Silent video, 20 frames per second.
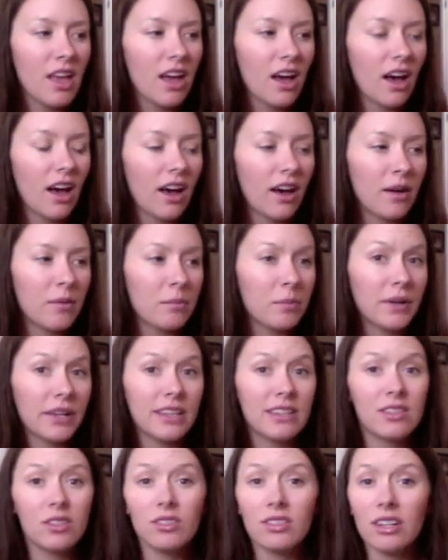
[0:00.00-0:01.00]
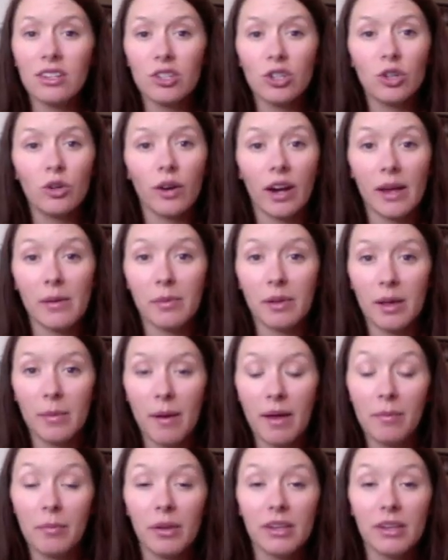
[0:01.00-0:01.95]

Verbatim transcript: Um, but it's such a great playpen.